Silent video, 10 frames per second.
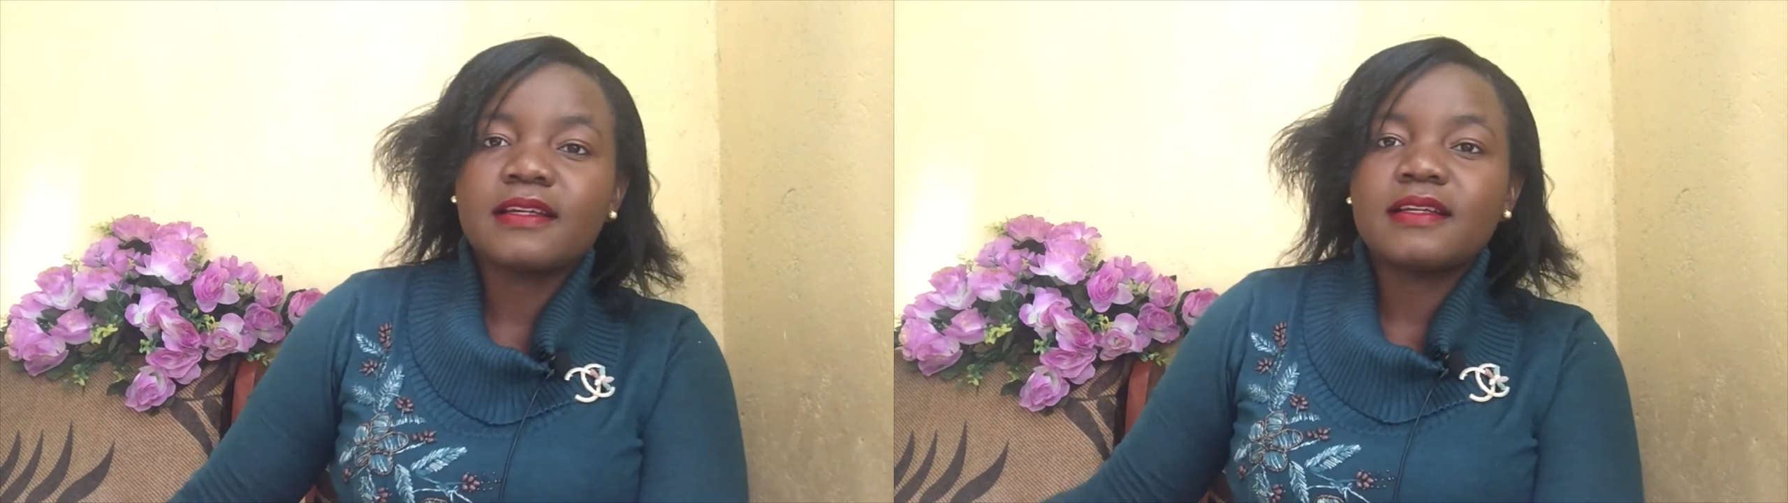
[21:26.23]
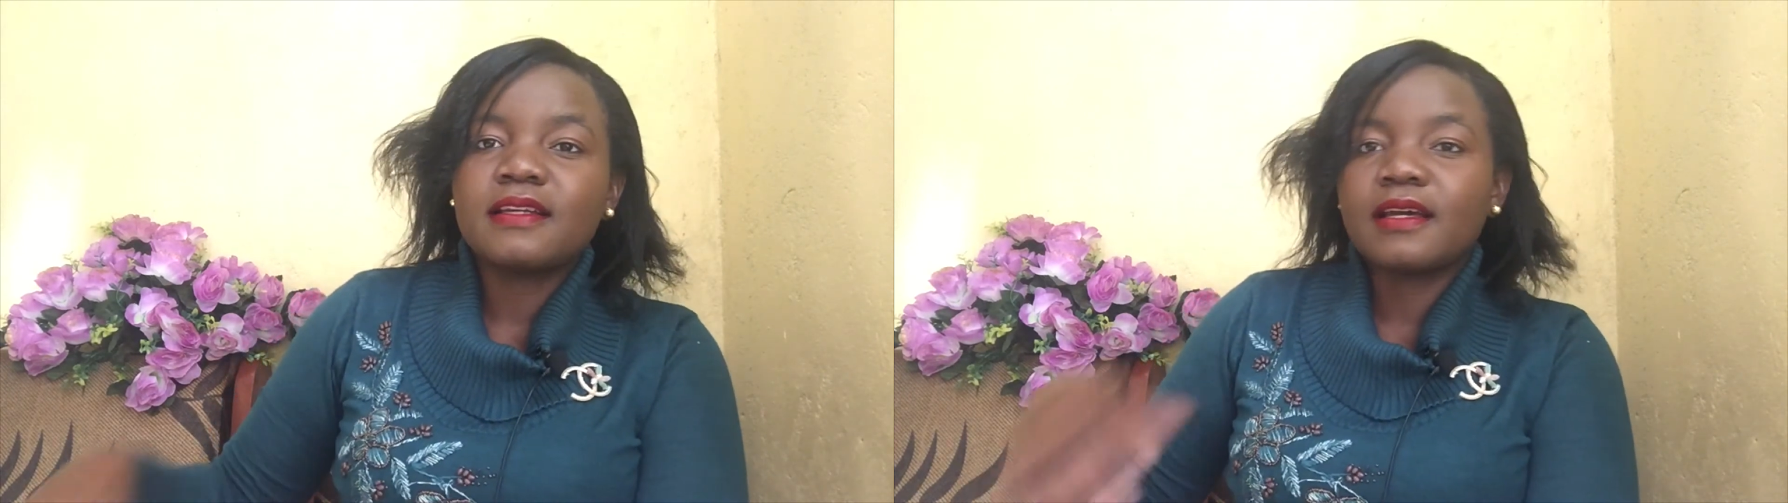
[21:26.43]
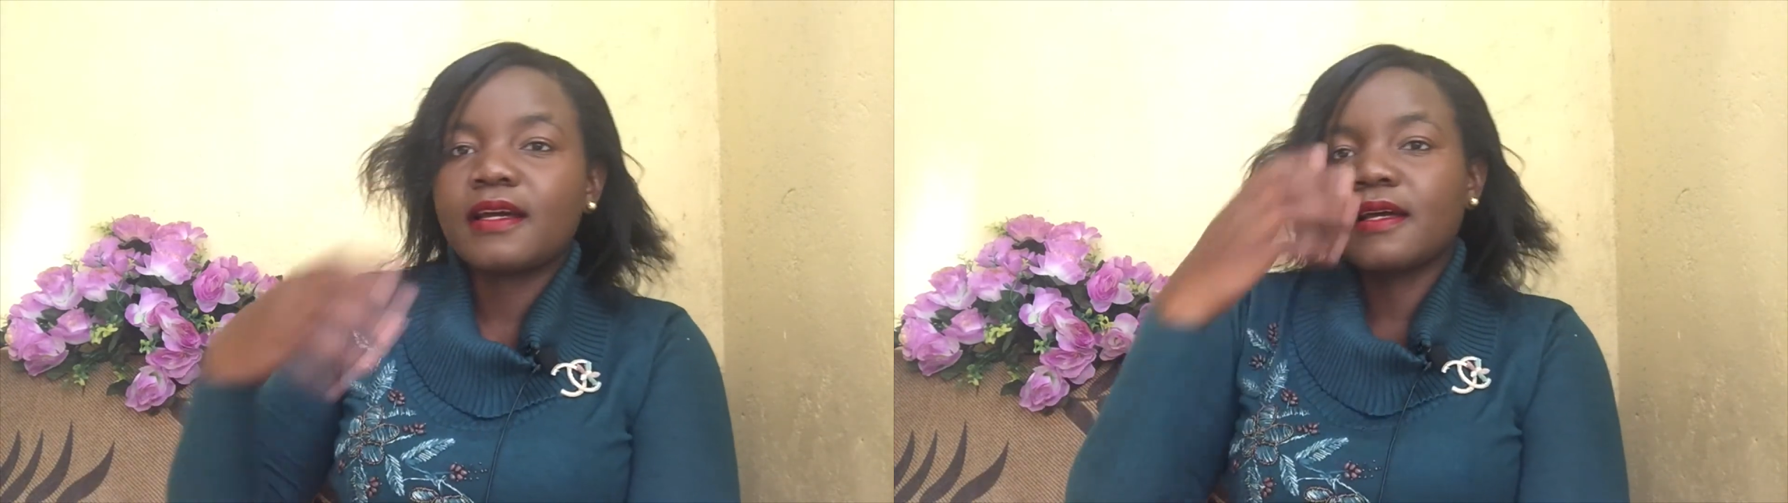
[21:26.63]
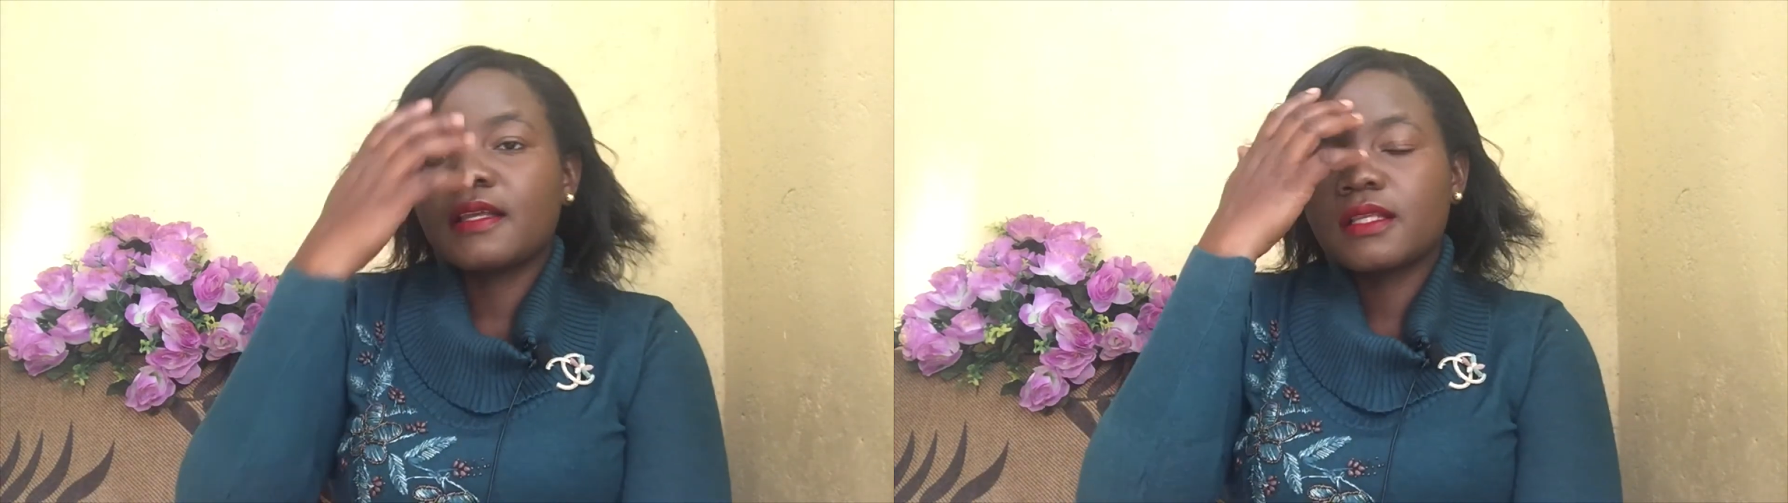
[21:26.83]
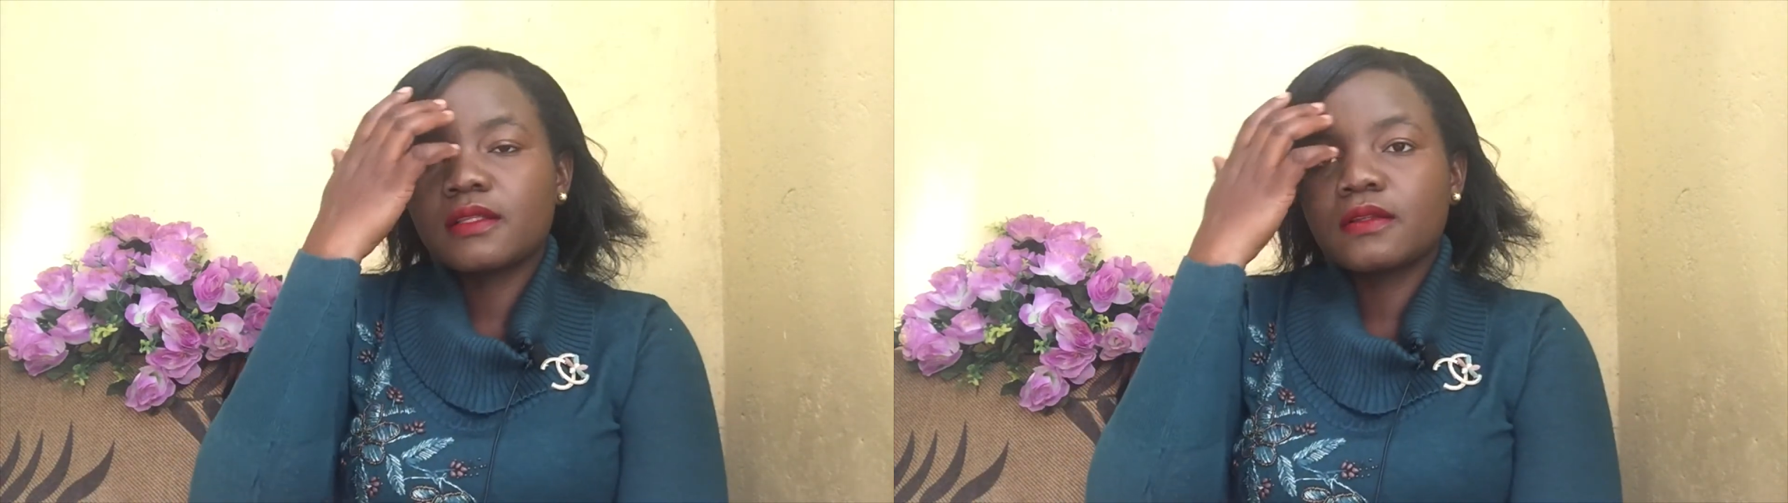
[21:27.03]
Yeah,
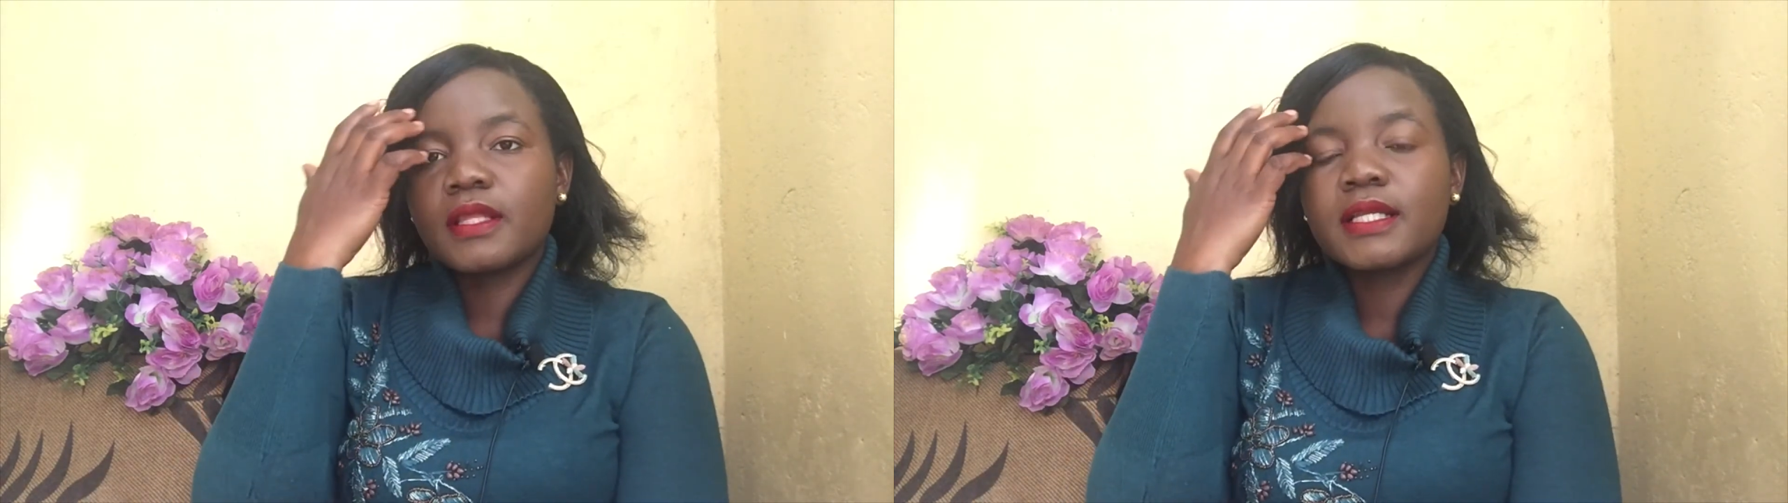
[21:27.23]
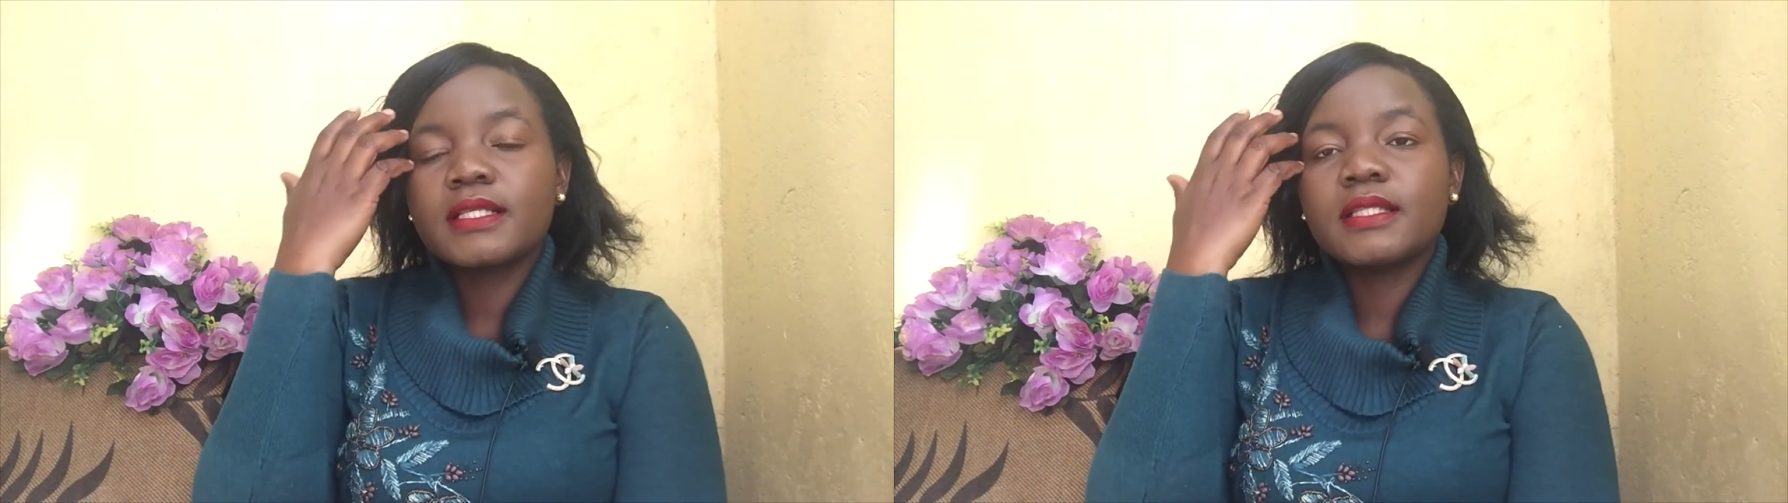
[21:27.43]
so that's